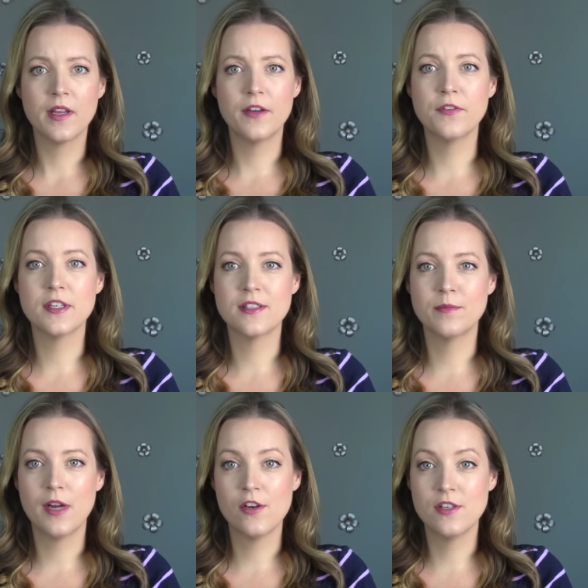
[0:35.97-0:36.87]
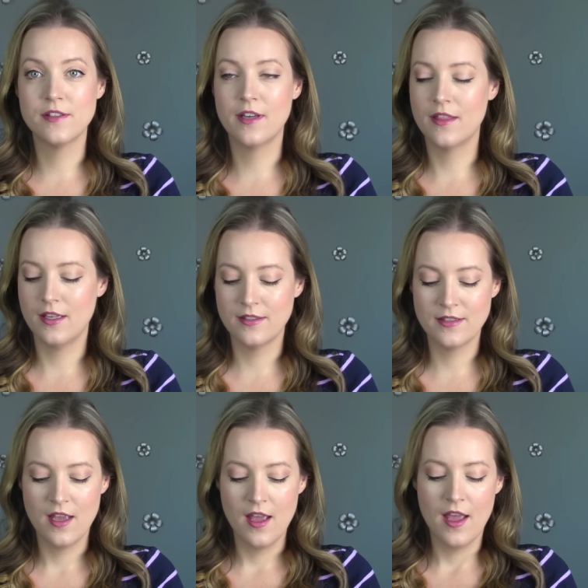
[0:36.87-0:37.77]
a first impressions on
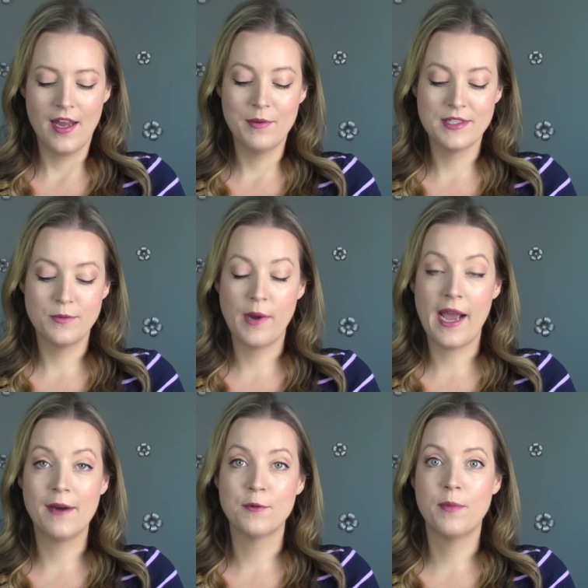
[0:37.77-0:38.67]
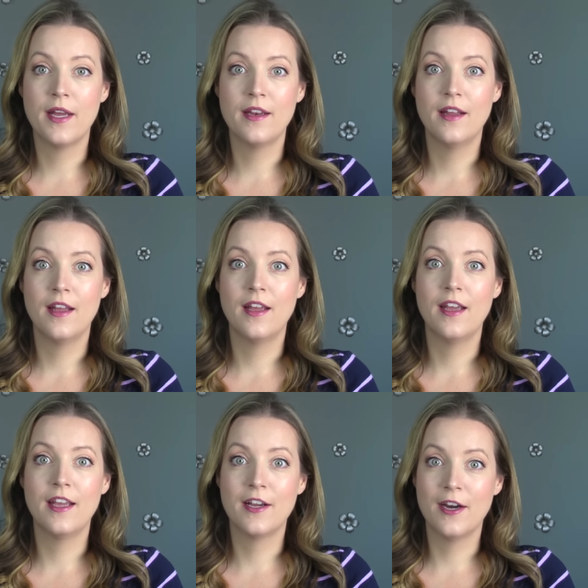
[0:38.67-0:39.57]
this. And I wasn't wowed, but
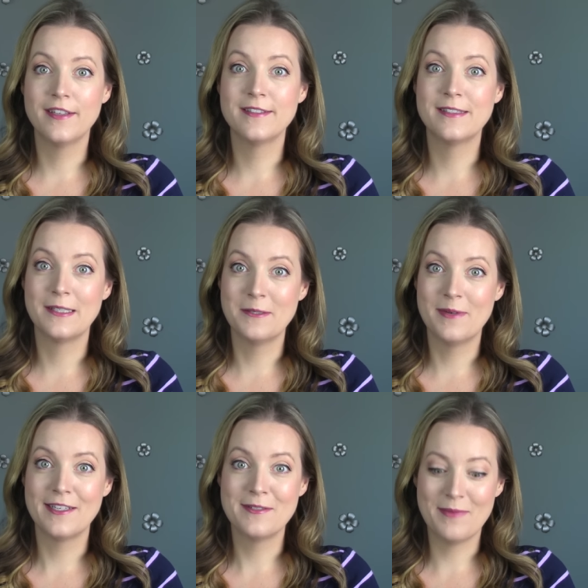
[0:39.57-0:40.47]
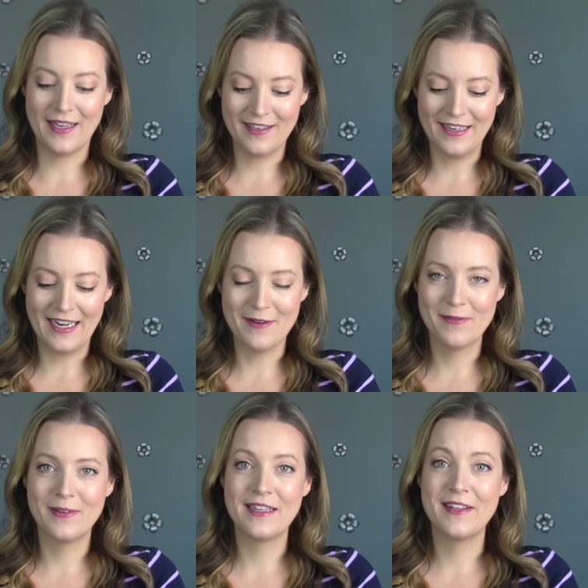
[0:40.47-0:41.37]
it got so much better and I
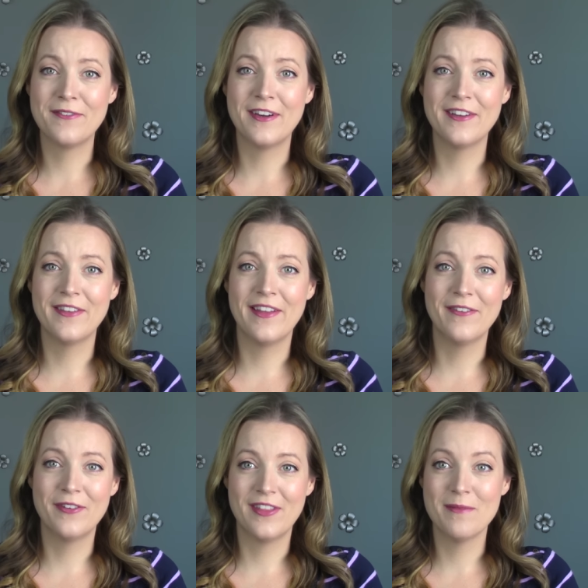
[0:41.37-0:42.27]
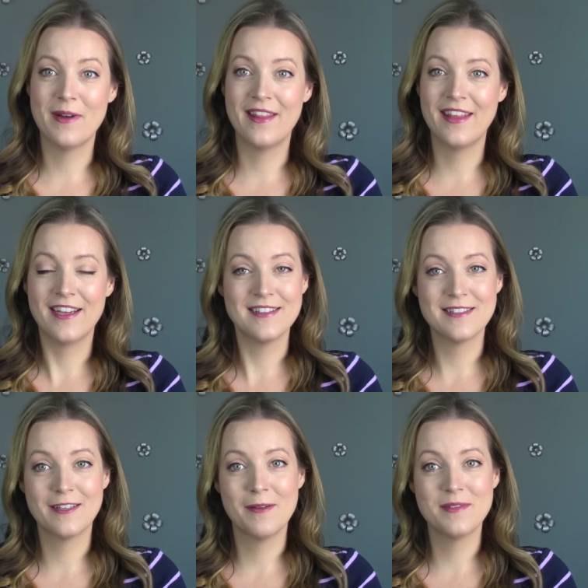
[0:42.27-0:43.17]
really fell in love with it by the end.
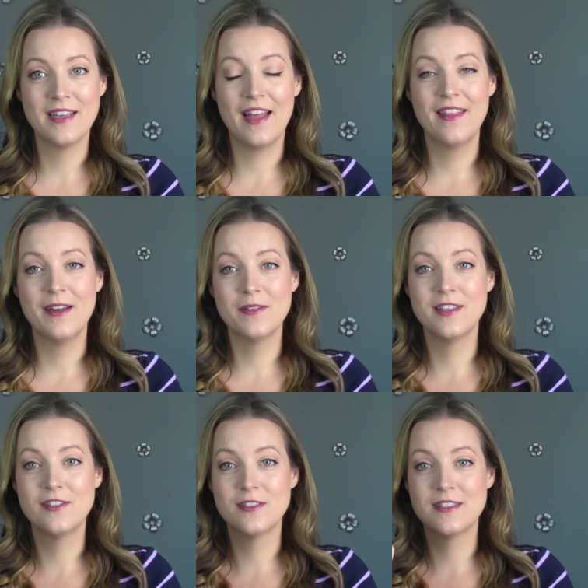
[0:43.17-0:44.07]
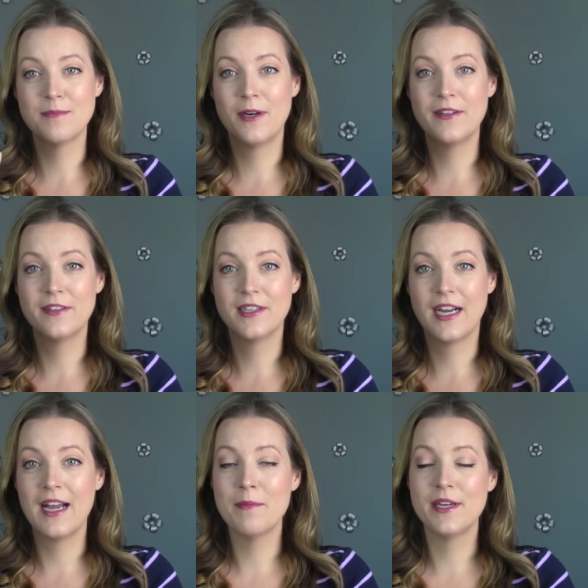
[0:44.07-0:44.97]
So I'm sad that it was such a small little
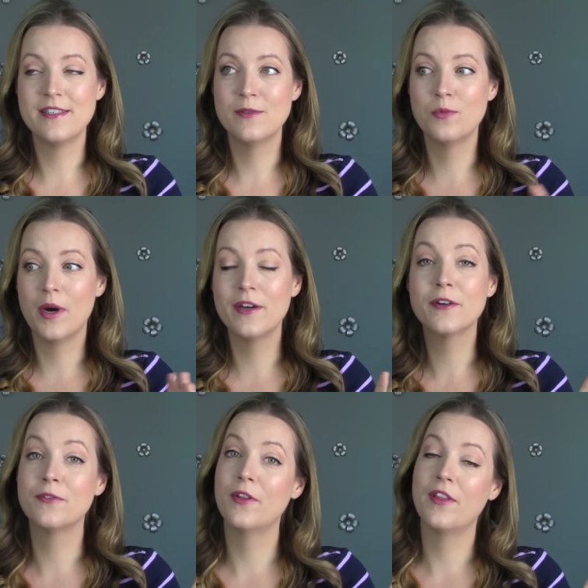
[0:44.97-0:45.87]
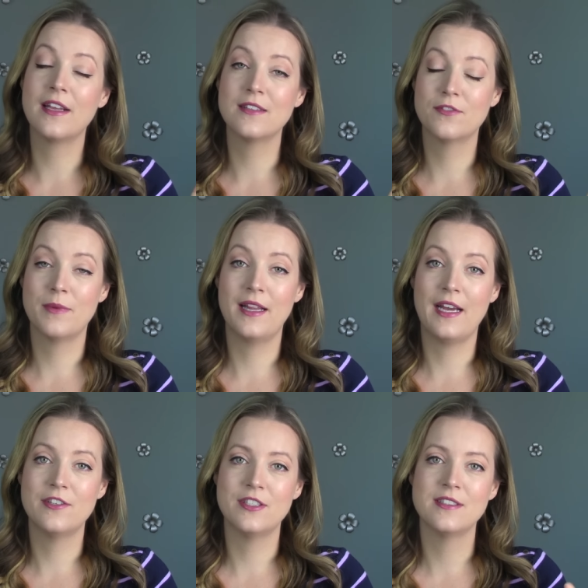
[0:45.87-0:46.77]
guy, but it did wonderful things for my
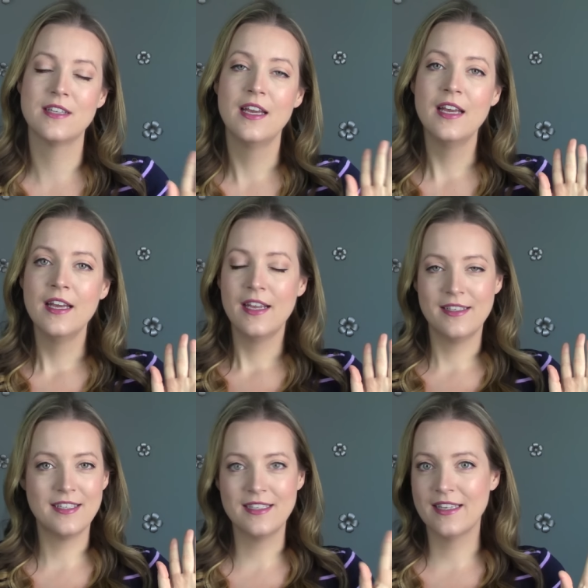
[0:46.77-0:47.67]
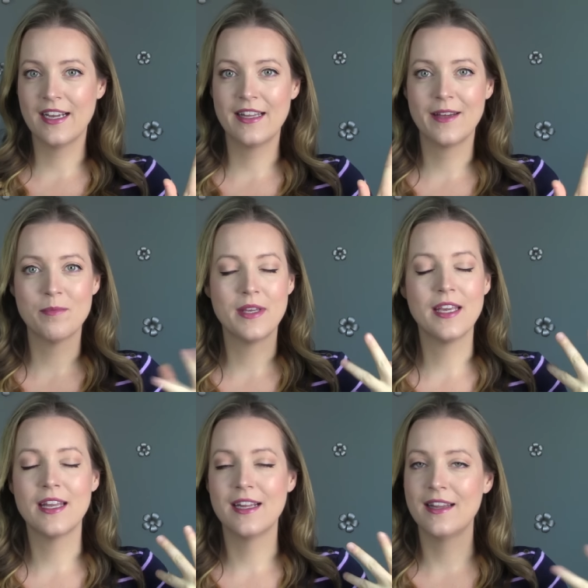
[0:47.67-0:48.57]
lashes. It didn't get
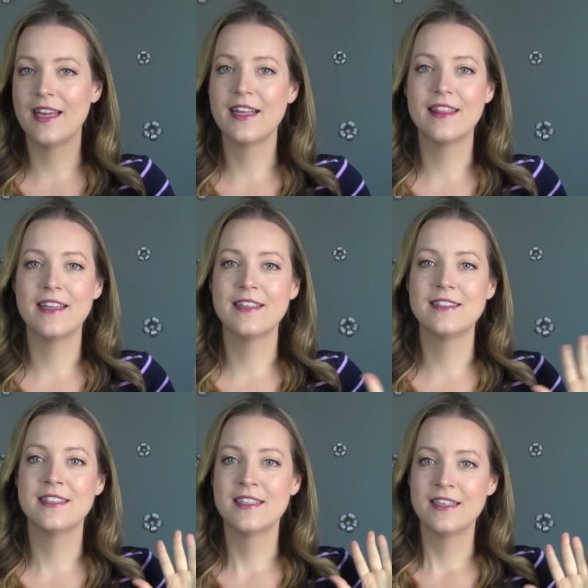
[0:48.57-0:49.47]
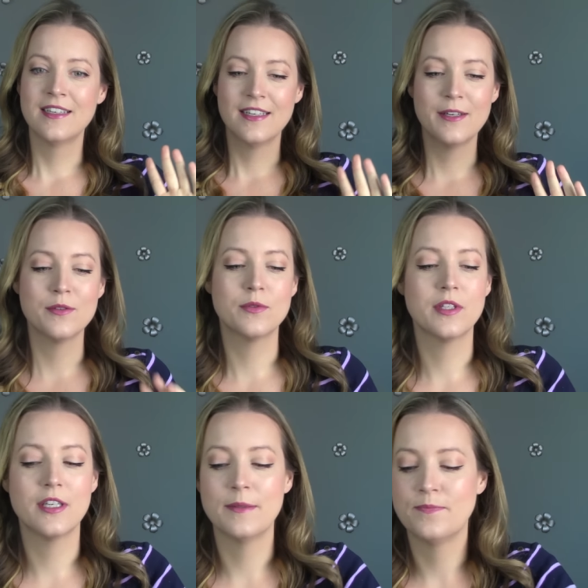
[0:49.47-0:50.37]
clumpy and it lengthened. It was
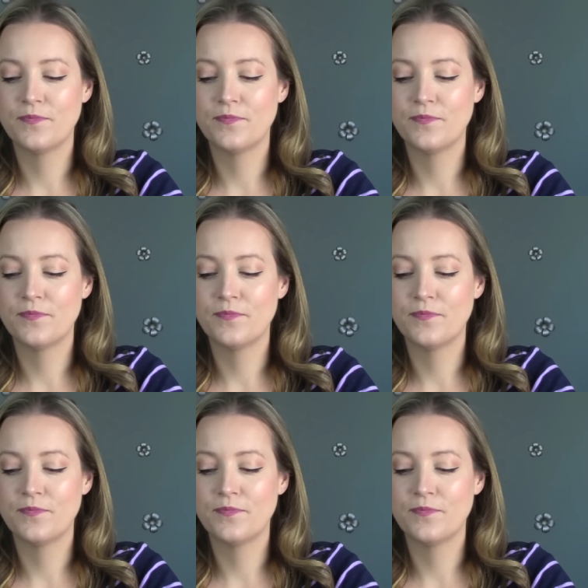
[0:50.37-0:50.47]
really good.